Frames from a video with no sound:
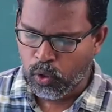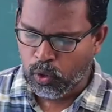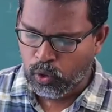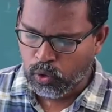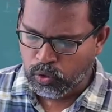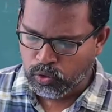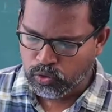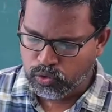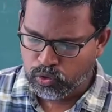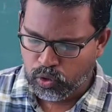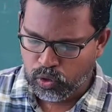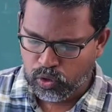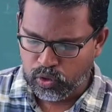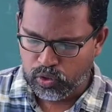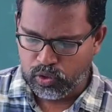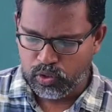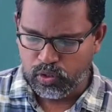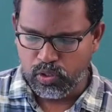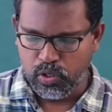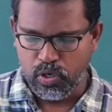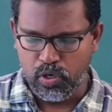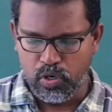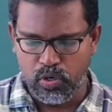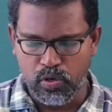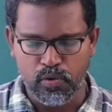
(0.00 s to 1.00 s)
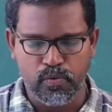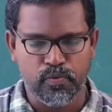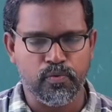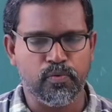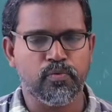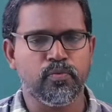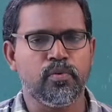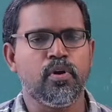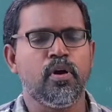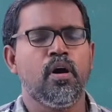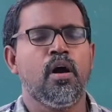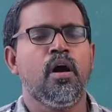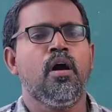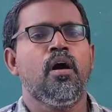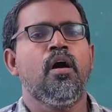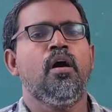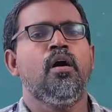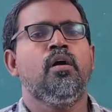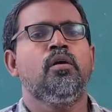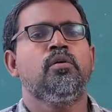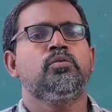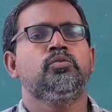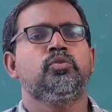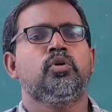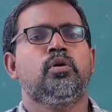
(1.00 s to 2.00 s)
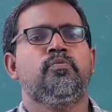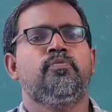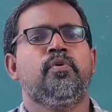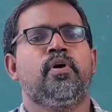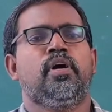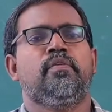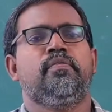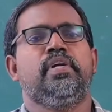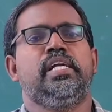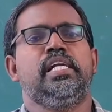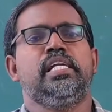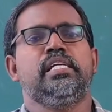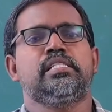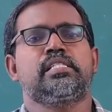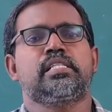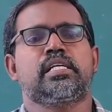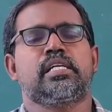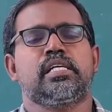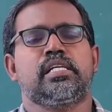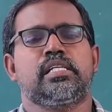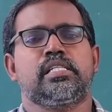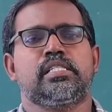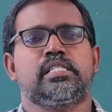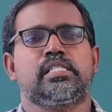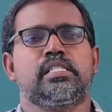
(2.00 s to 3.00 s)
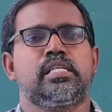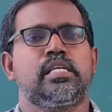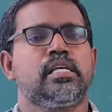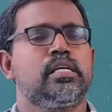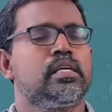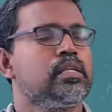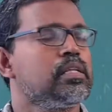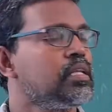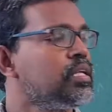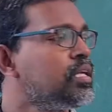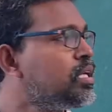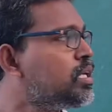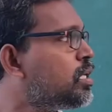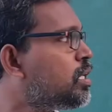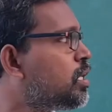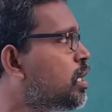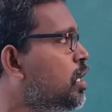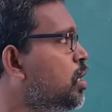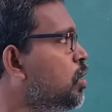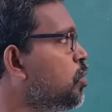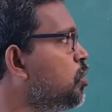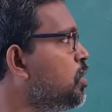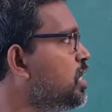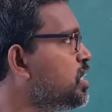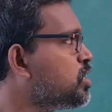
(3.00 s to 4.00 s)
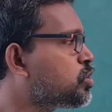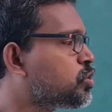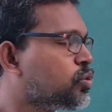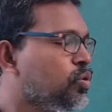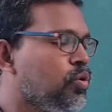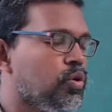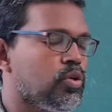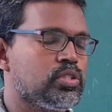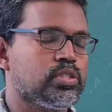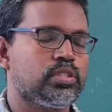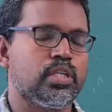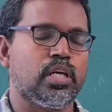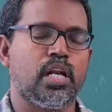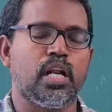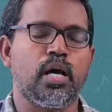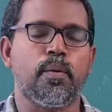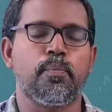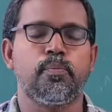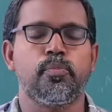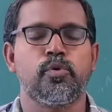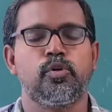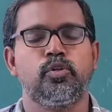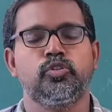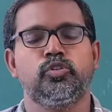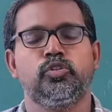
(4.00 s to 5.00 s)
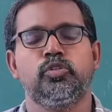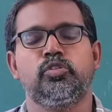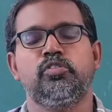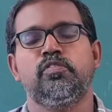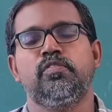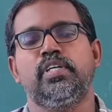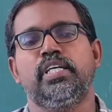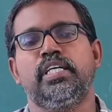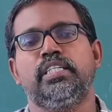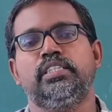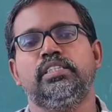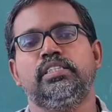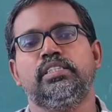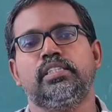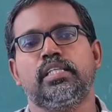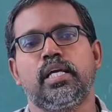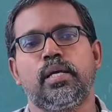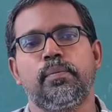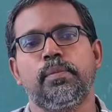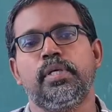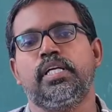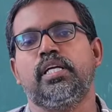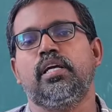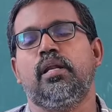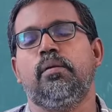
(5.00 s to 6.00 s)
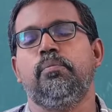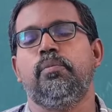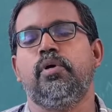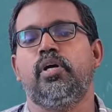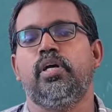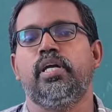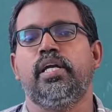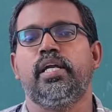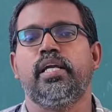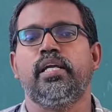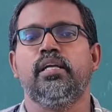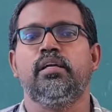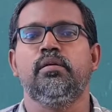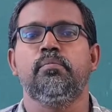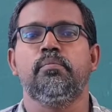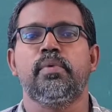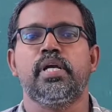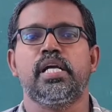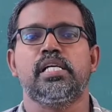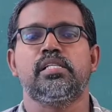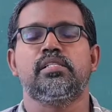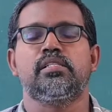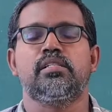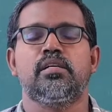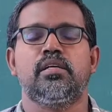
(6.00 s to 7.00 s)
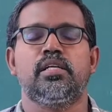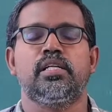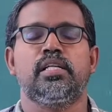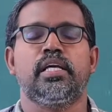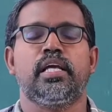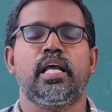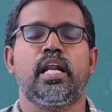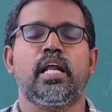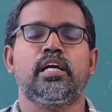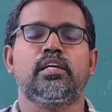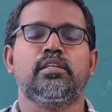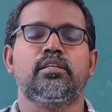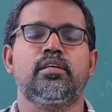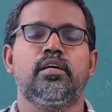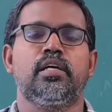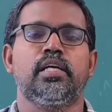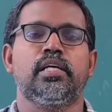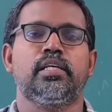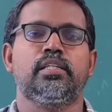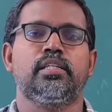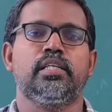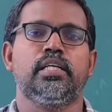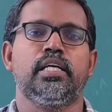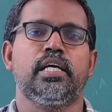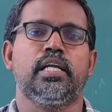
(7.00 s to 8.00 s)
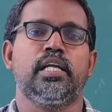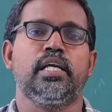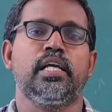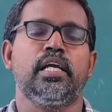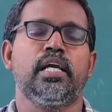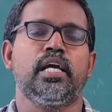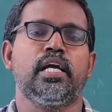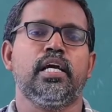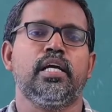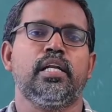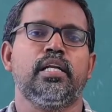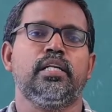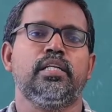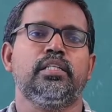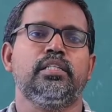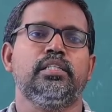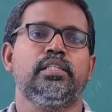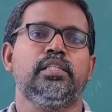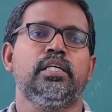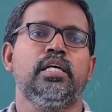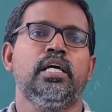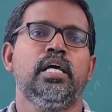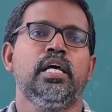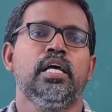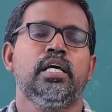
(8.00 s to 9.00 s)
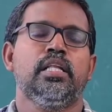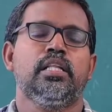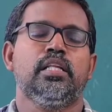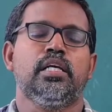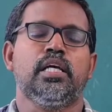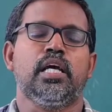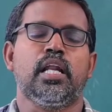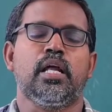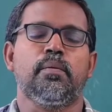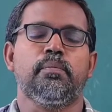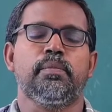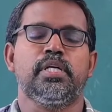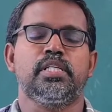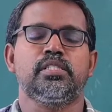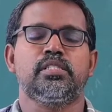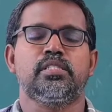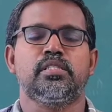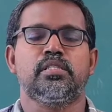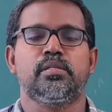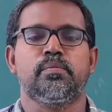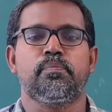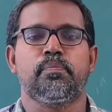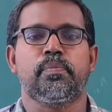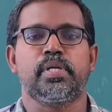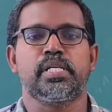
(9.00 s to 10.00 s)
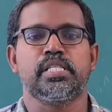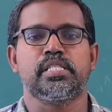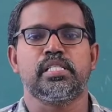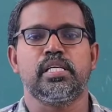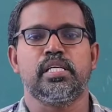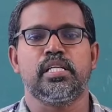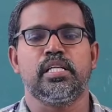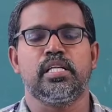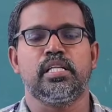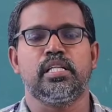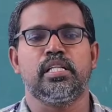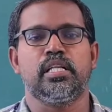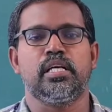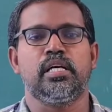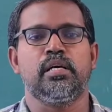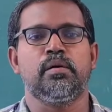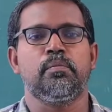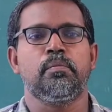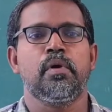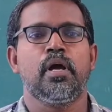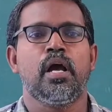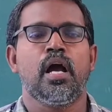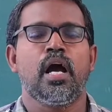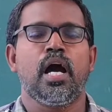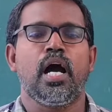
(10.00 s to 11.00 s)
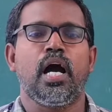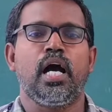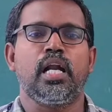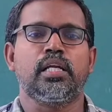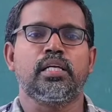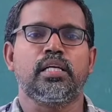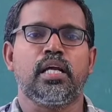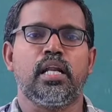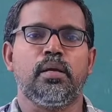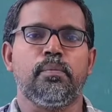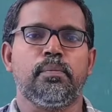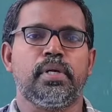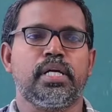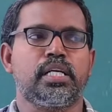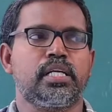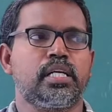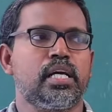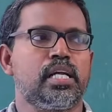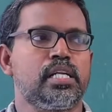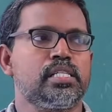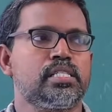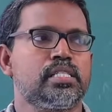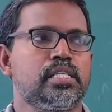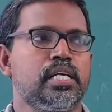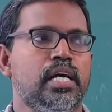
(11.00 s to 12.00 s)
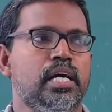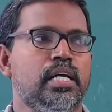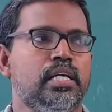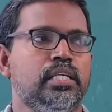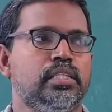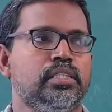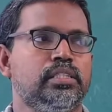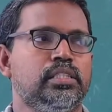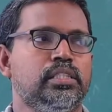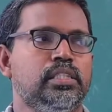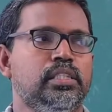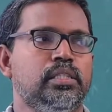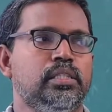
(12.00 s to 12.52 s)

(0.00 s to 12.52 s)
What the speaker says: So far we discussed the Lewis-Kossel approach towards chemical bonding based on the electronic theory and the elements present in the alkali metals and